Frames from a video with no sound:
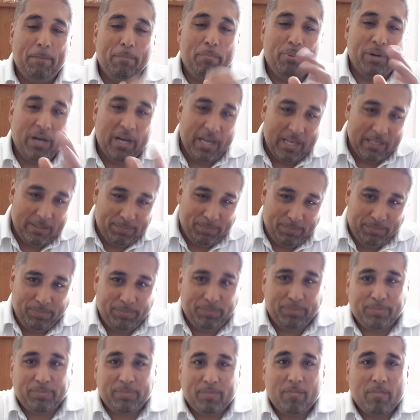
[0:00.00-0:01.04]
But
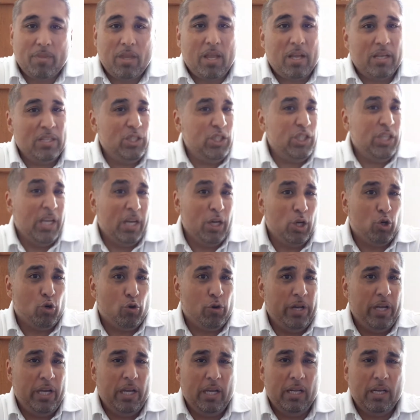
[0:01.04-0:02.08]
she
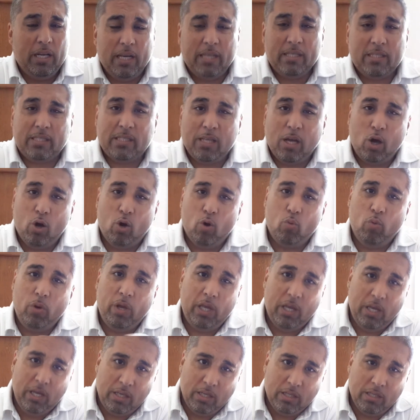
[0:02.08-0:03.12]
agreed, and so
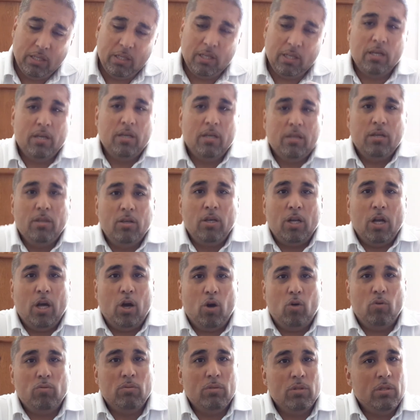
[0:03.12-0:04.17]
we,
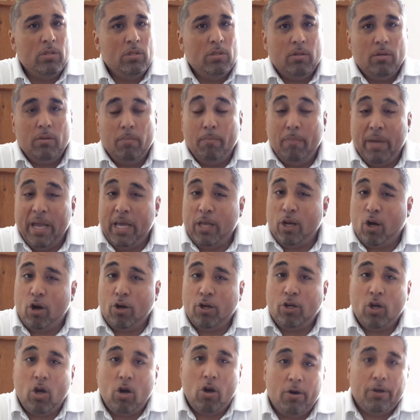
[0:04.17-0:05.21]
made our
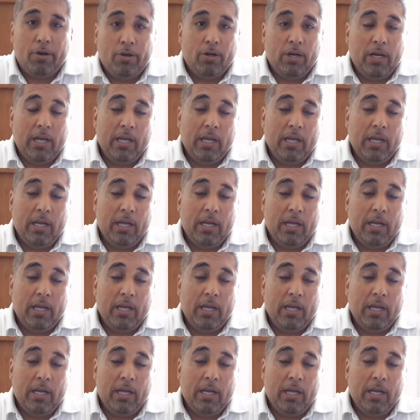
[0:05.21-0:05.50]
daughter.